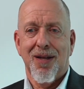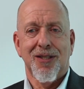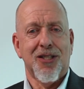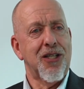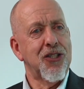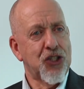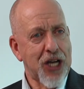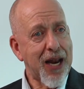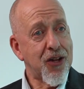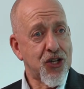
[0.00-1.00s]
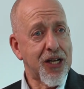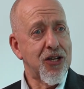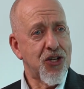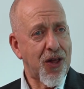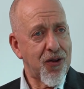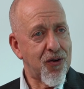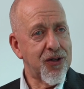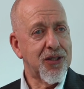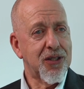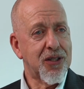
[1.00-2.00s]
certain challenging each other
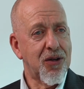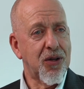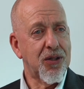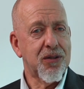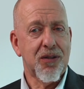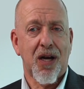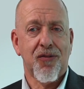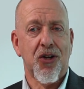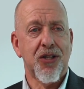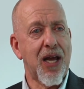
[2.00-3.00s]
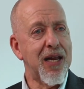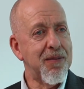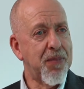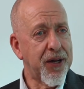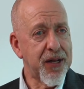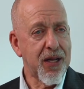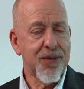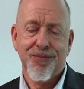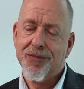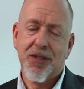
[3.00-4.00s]
and so on. I've got a daily buddy,
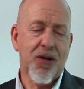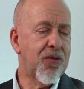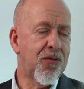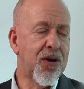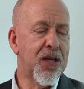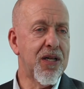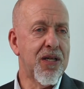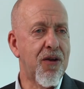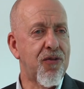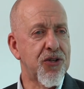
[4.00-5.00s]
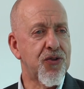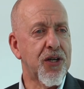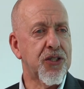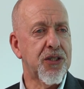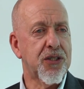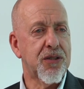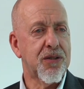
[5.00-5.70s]
so really different structures.